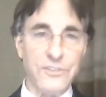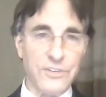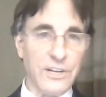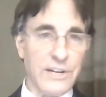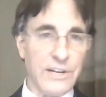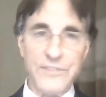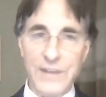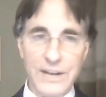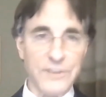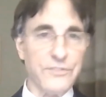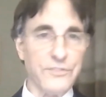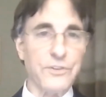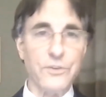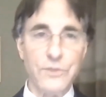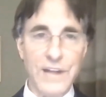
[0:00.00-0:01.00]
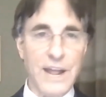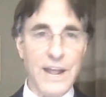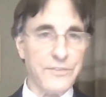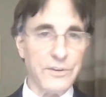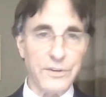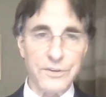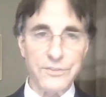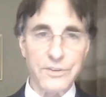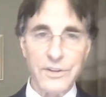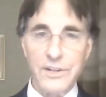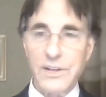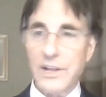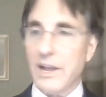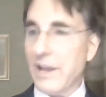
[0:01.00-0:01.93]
He said, I've had this for two and a half years,